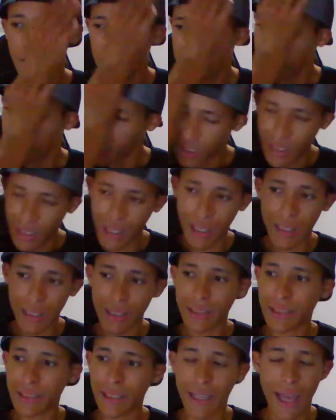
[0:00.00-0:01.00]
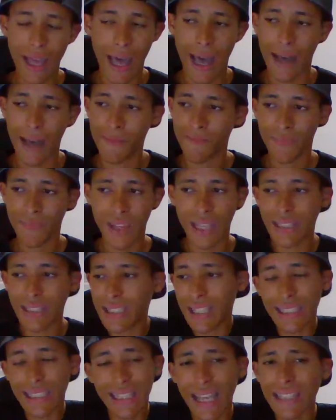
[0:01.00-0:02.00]
Because yeah, it's
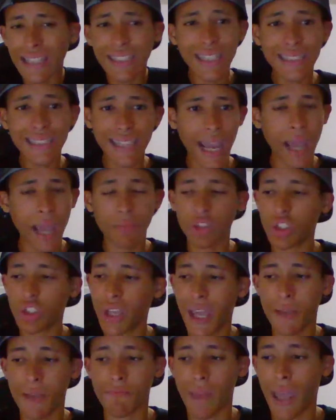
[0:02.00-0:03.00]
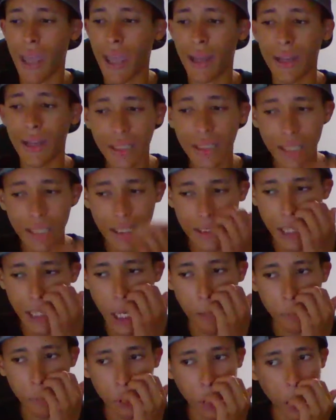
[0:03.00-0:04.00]
a damn shame, man. It's a
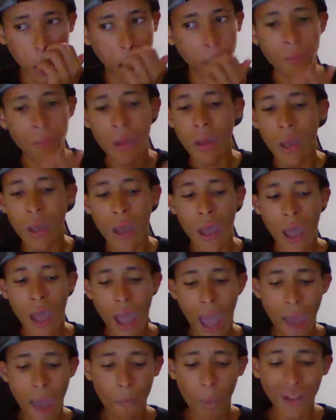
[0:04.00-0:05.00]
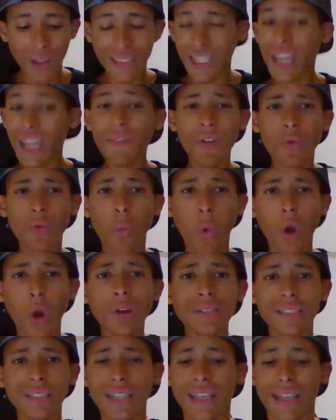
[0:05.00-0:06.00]
damn shame. And what's even
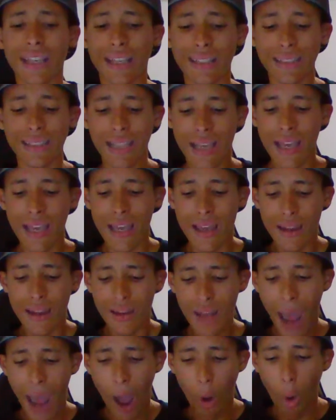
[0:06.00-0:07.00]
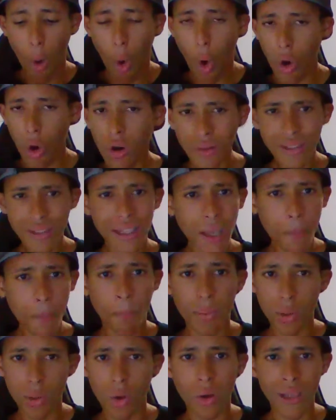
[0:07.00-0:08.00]
worse is now all the
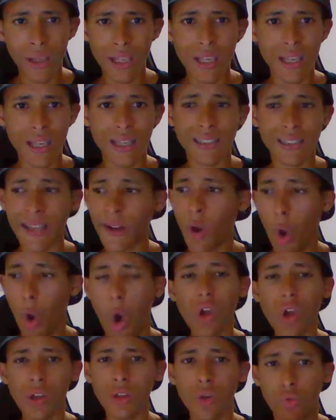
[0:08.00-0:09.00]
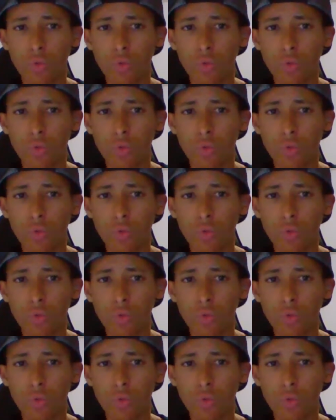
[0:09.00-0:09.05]
employees and all of the